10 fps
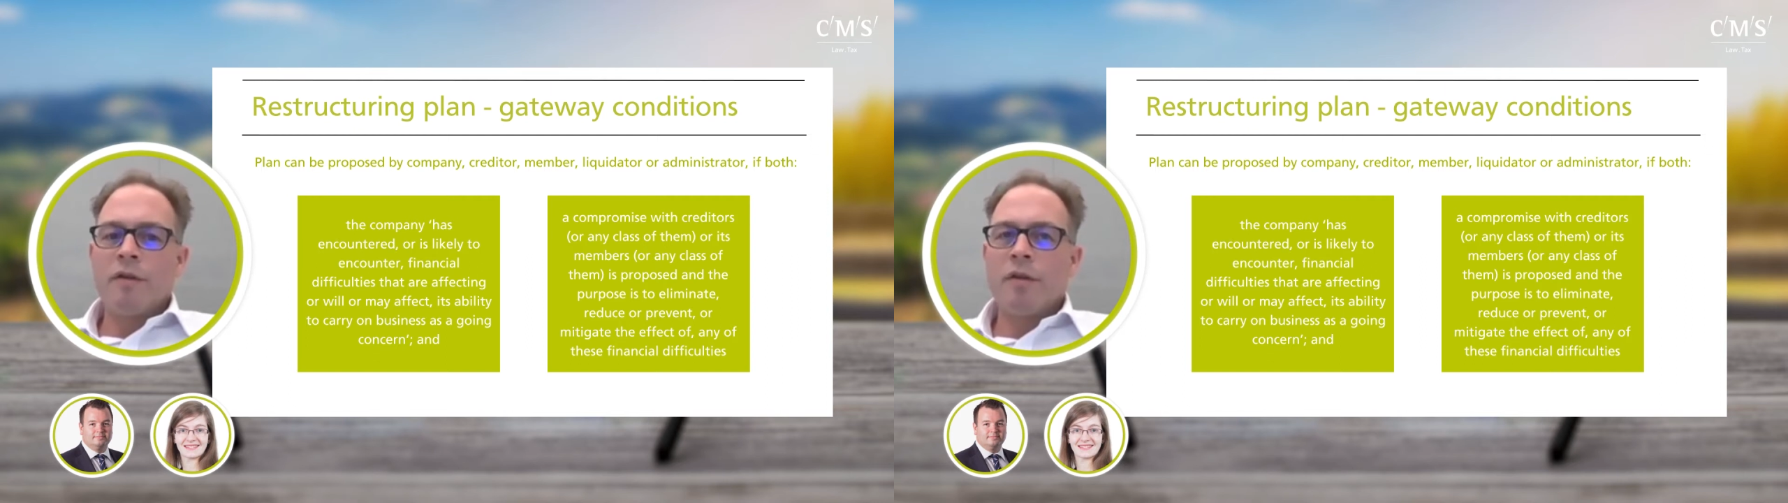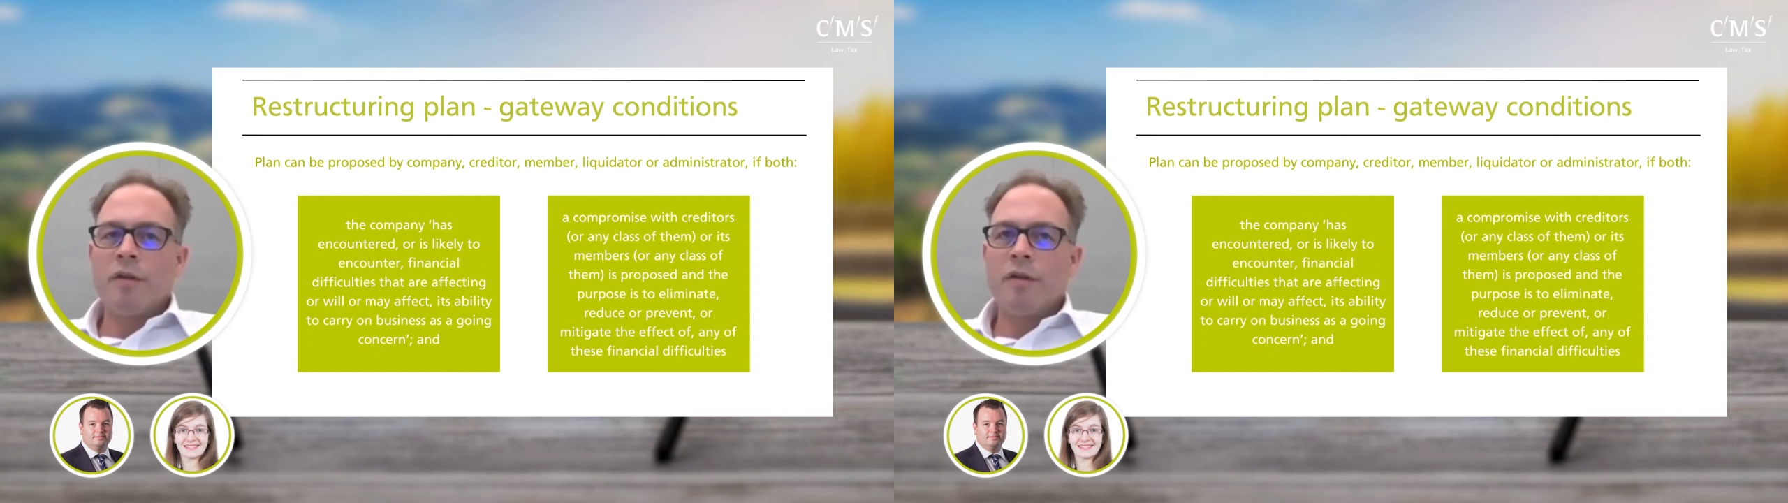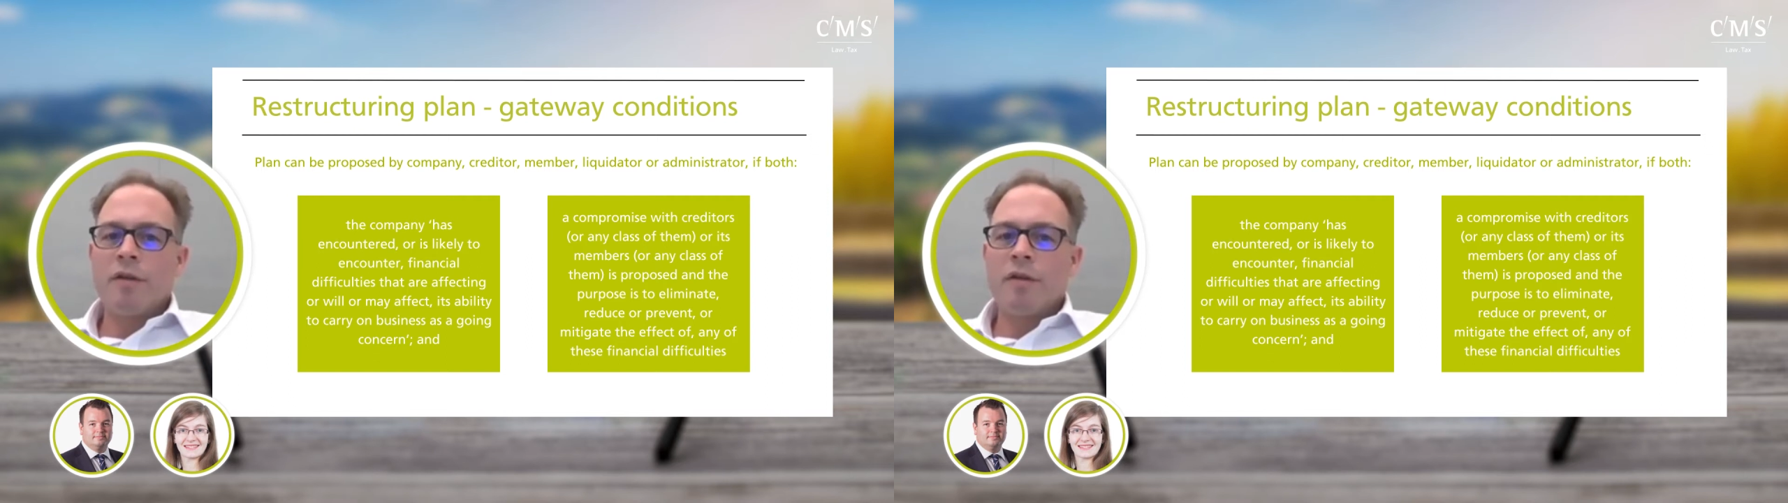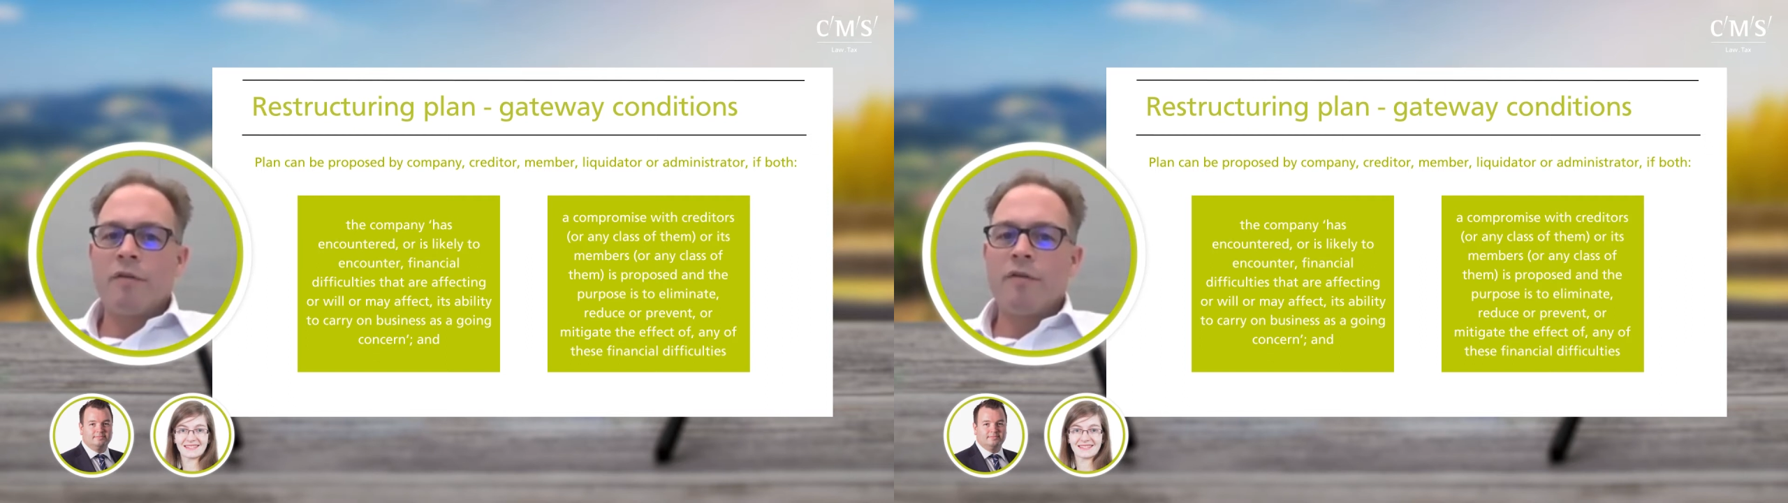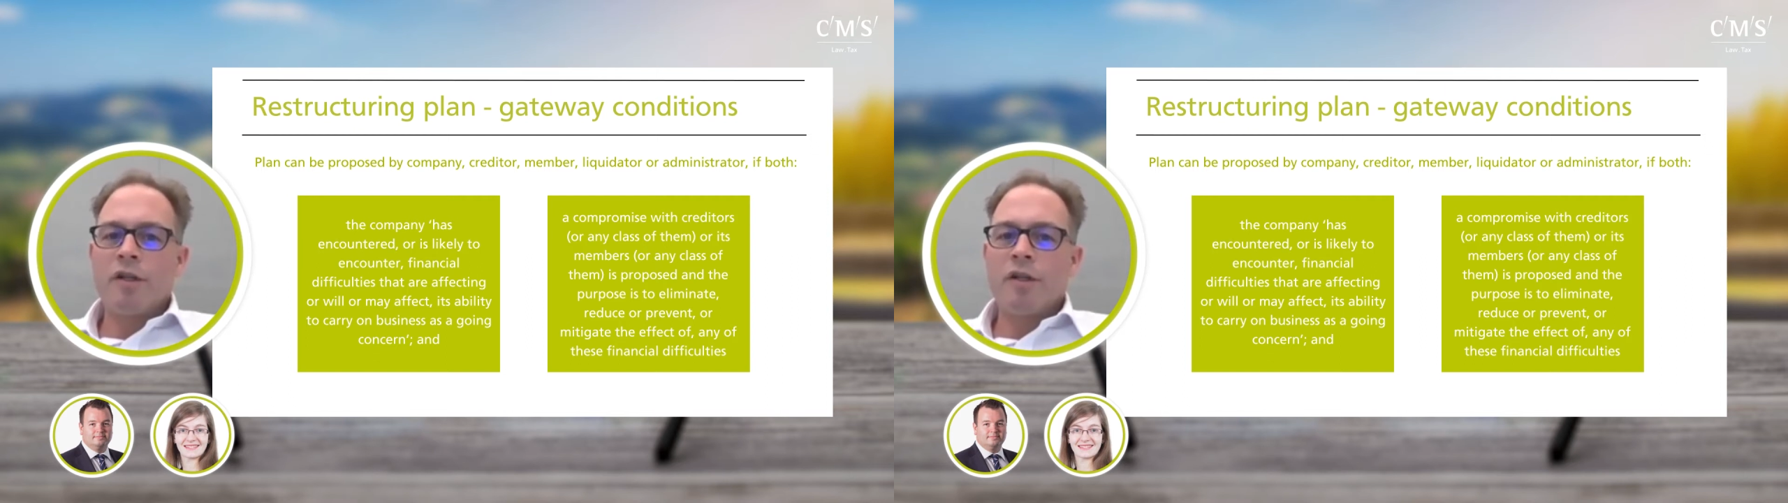in
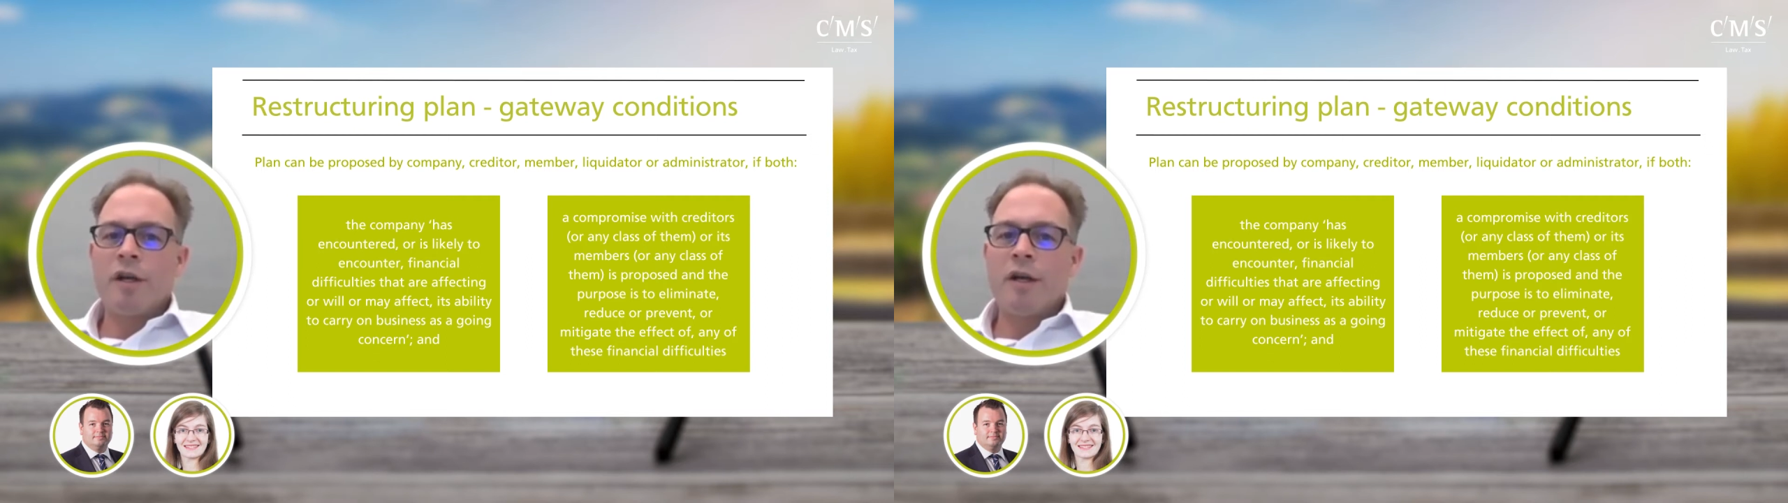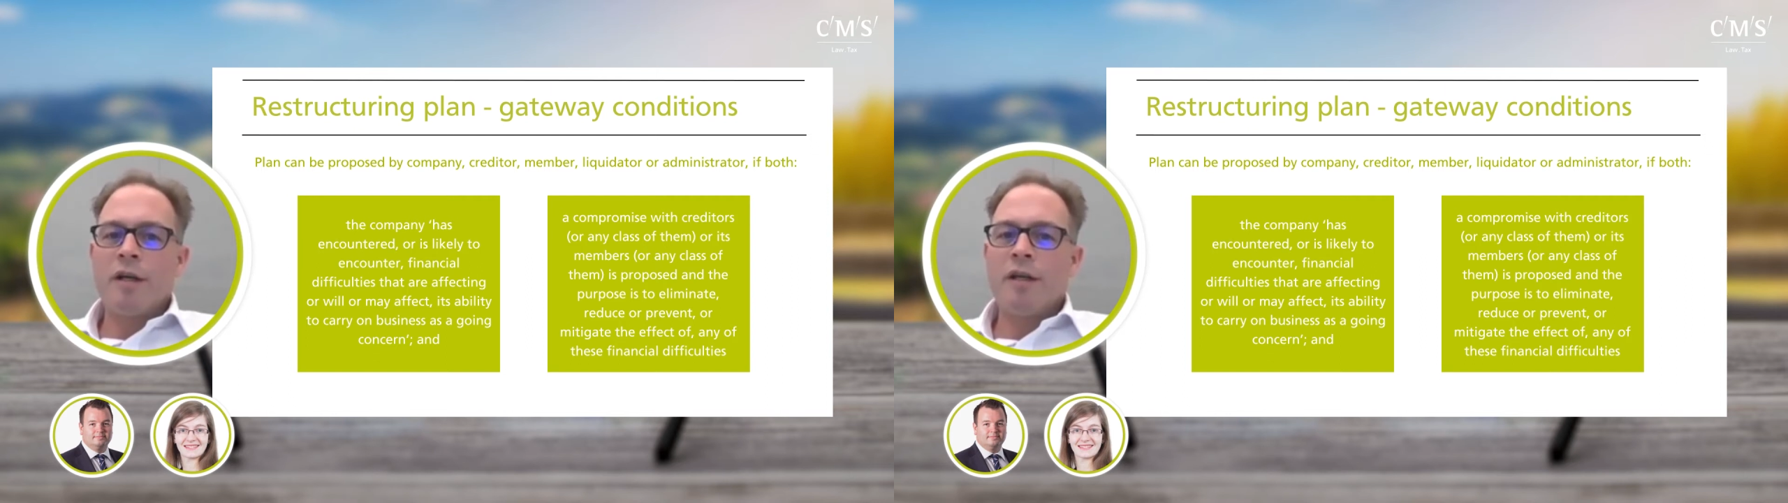return for a share